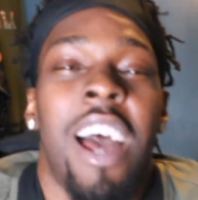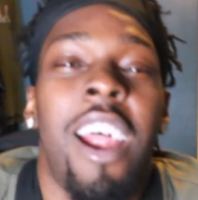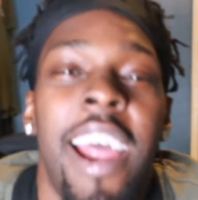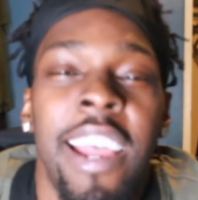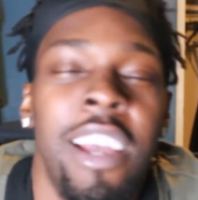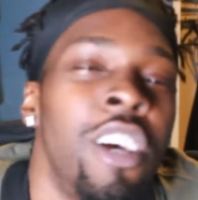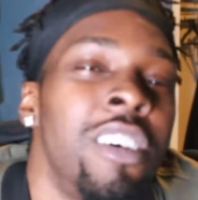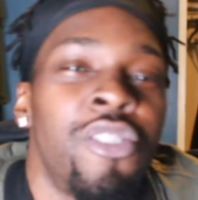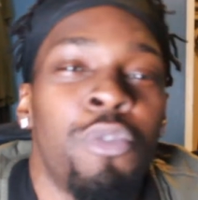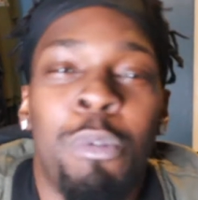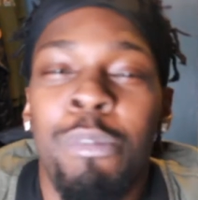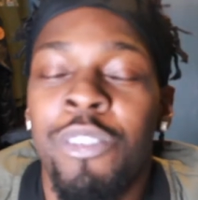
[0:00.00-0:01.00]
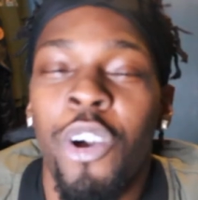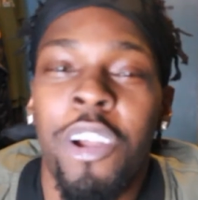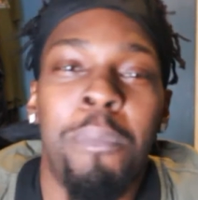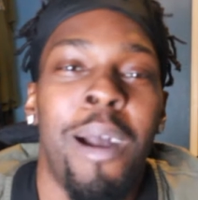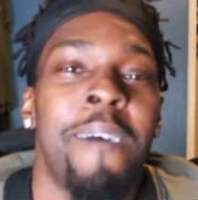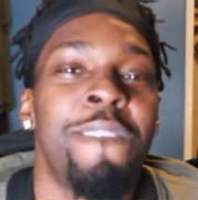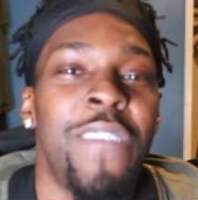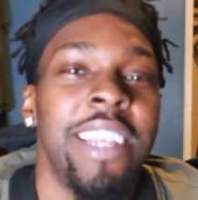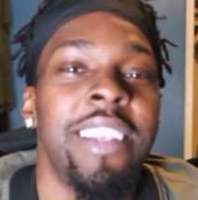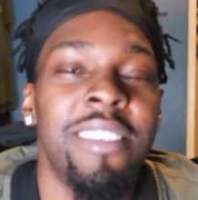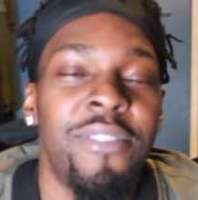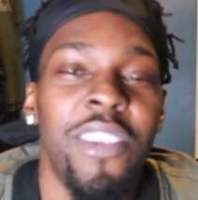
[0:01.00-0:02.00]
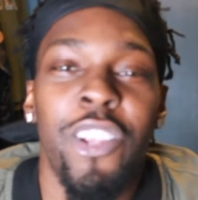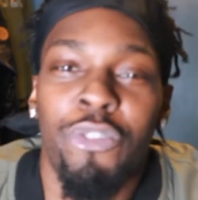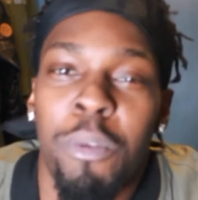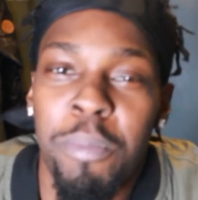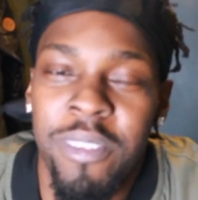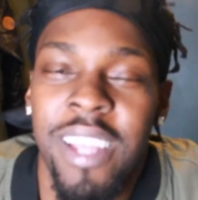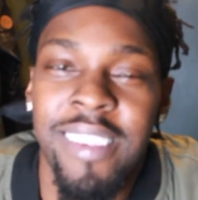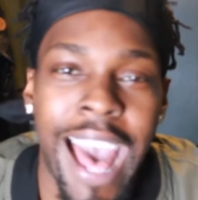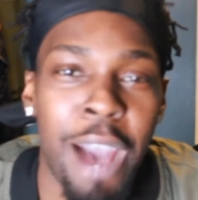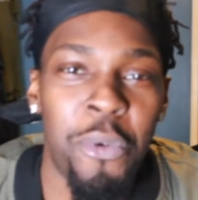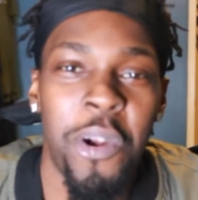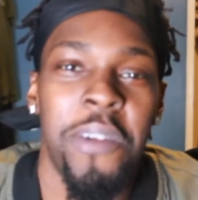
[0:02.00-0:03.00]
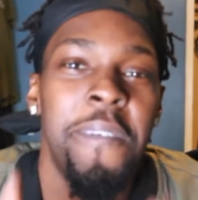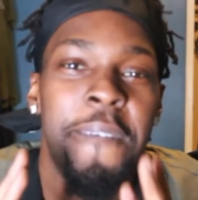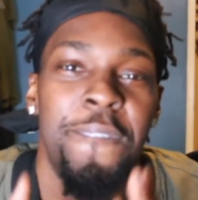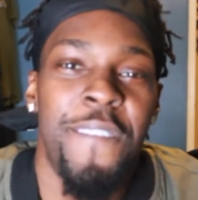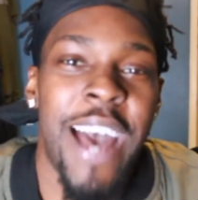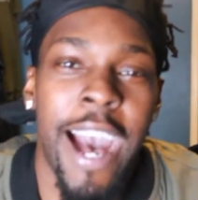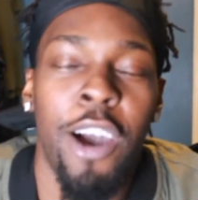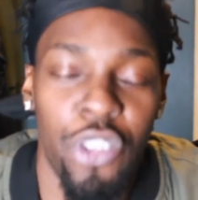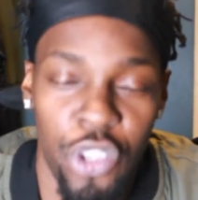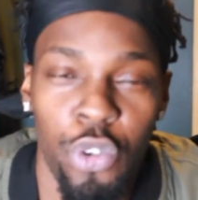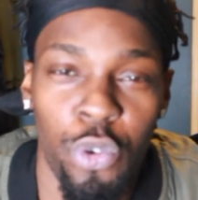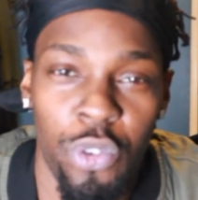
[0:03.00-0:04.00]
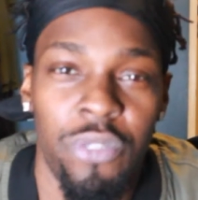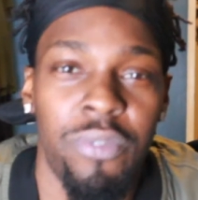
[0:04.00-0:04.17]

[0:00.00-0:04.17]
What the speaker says: All right, so when we talk about Venus, Venus represents our values.